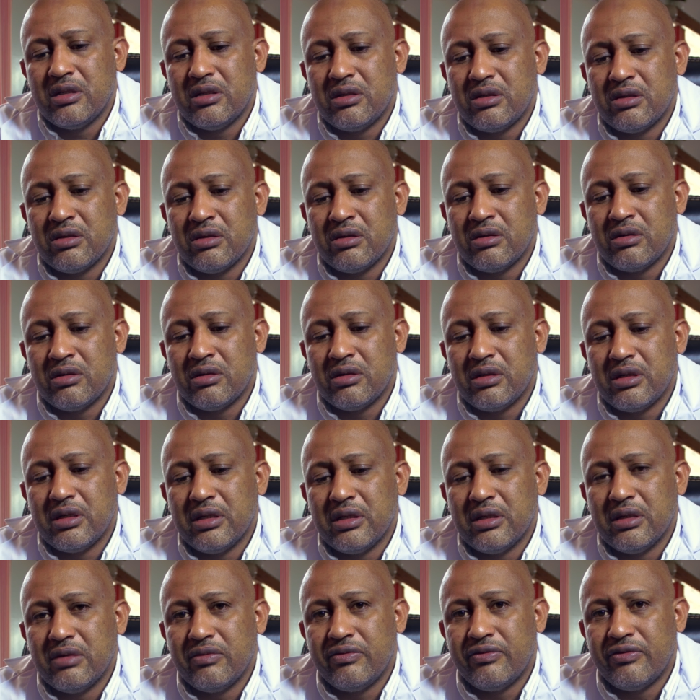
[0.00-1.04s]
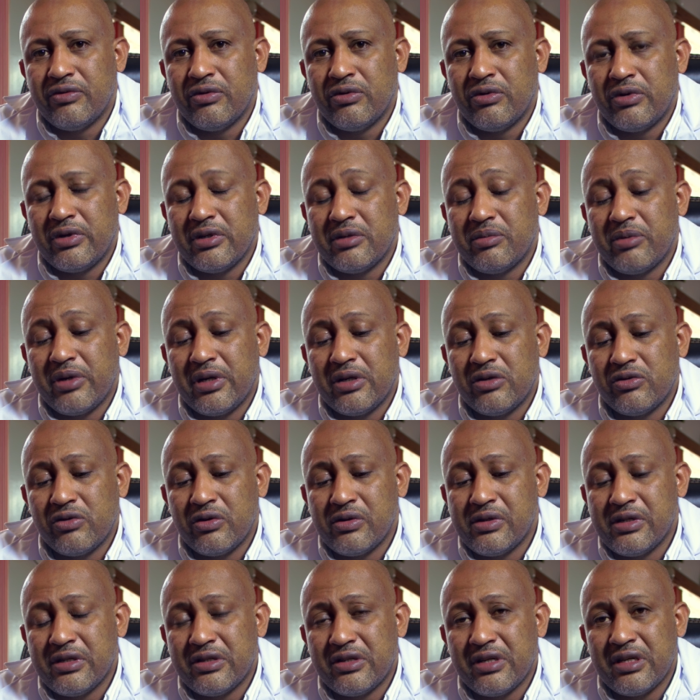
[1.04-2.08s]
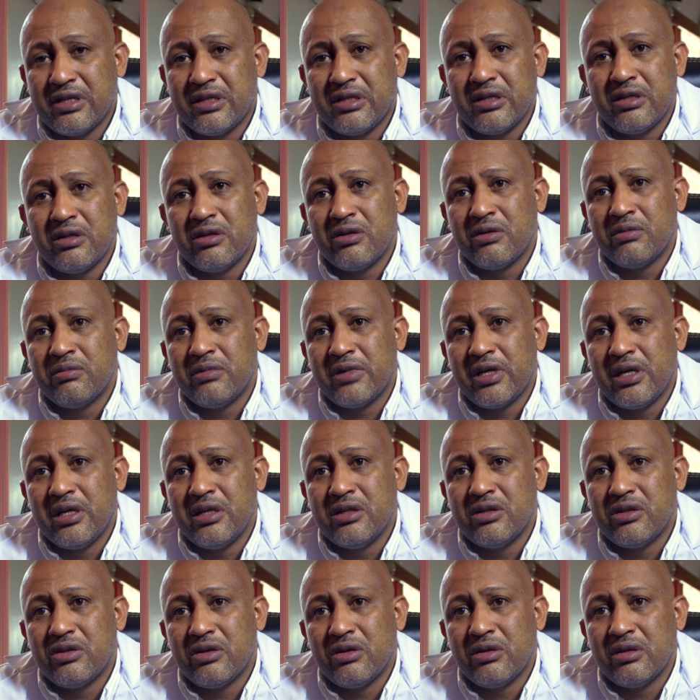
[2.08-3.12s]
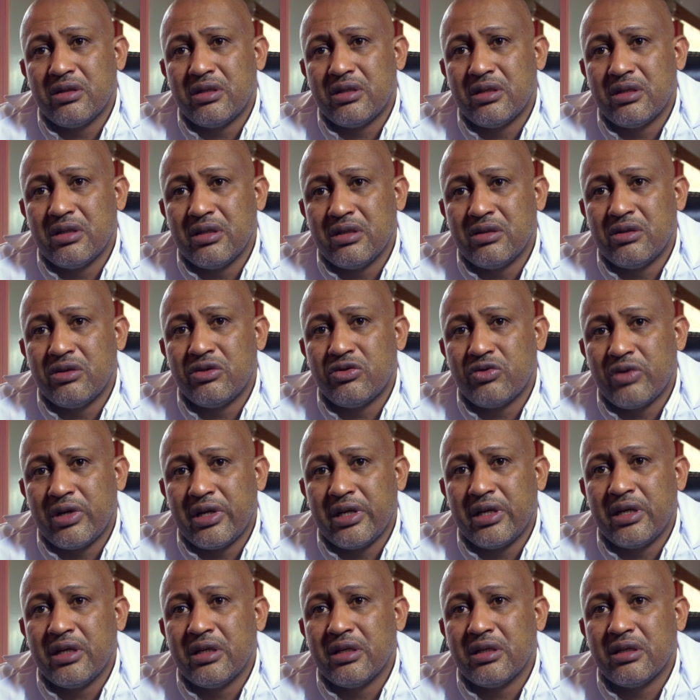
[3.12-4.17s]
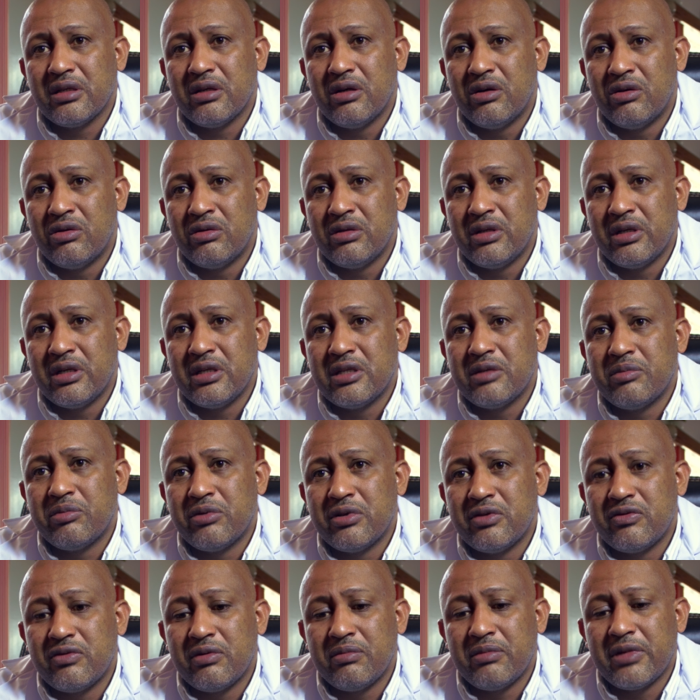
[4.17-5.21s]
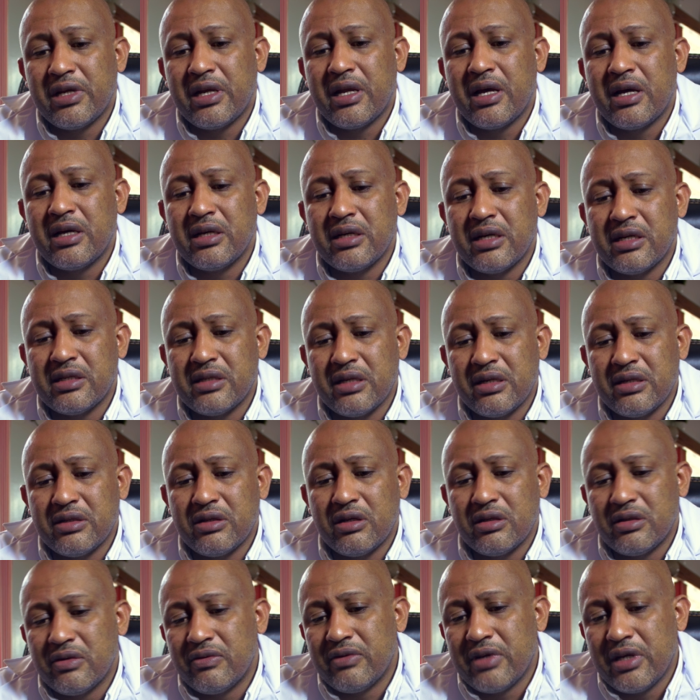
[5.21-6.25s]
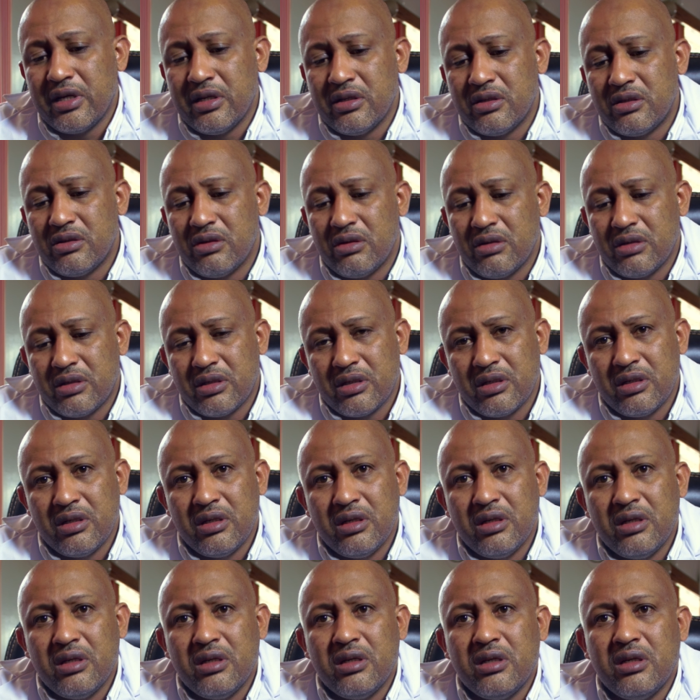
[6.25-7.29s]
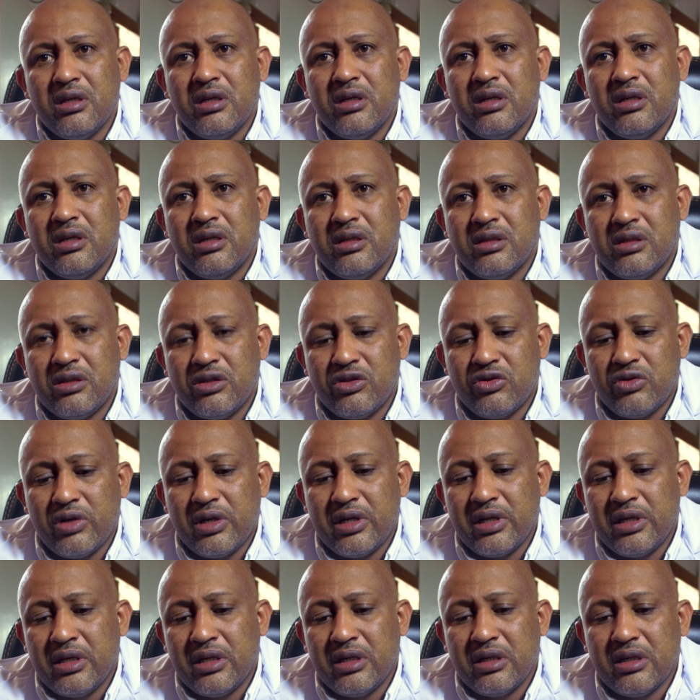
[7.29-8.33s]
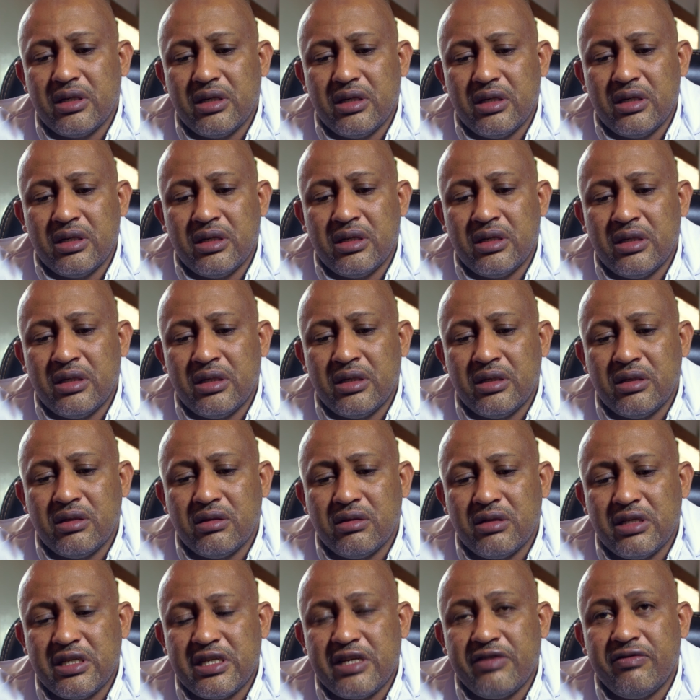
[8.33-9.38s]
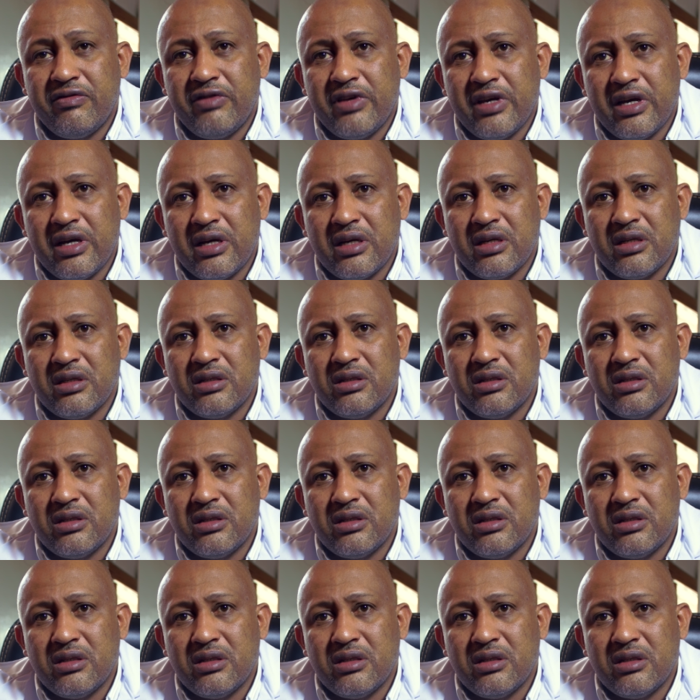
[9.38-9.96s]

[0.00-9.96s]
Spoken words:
So for respiratory distress syndrome, the insult is usually, or the response from the lung as a result of the insult is usually severe